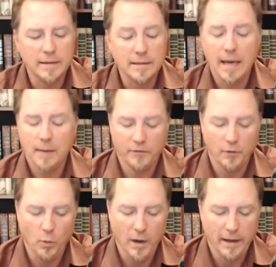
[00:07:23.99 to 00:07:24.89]
to camp for a
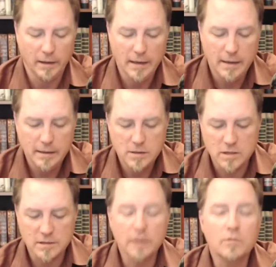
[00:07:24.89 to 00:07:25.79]
while,
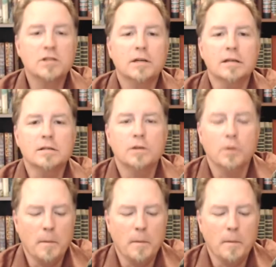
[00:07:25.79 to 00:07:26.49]
just like rich kids do.